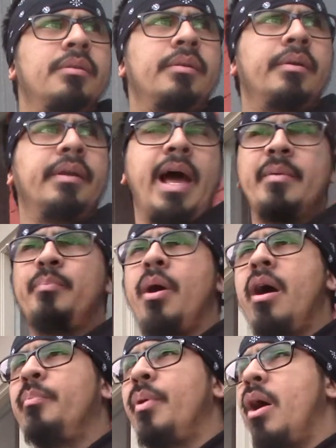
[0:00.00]
And like
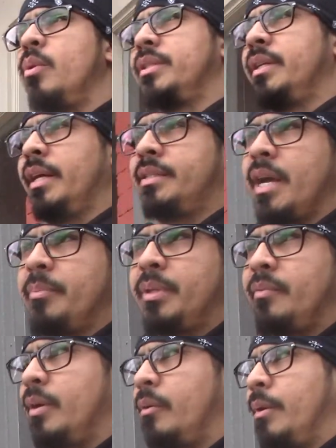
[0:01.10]
Paul wasn't
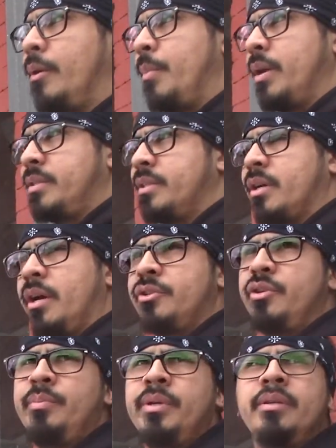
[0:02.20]
accepted amongst his
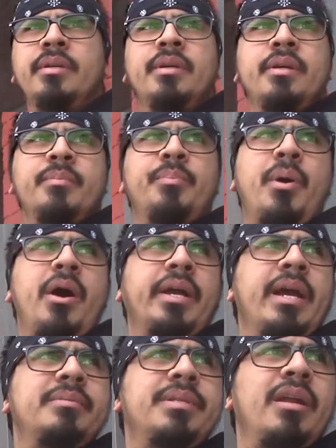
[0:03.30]
countrymen. But Paul
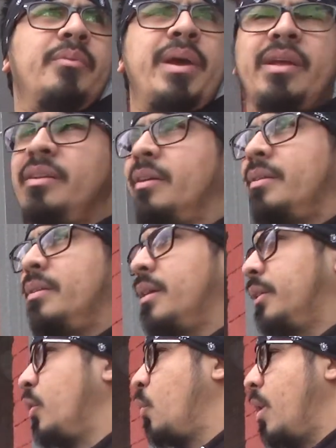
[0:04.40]
can't tell him, man, look
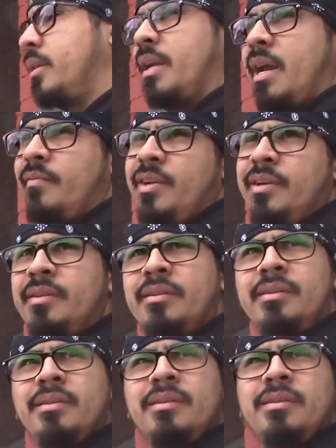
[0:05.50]
at the work that I've done.
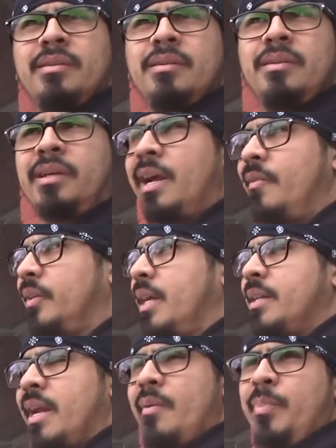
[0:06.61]
Look at everything
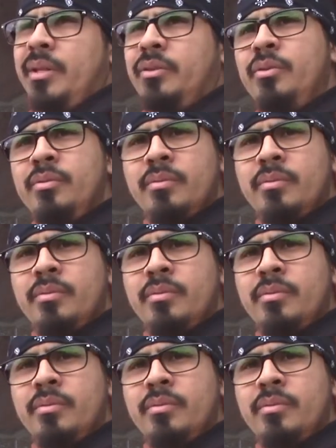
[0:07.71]
that I've been through.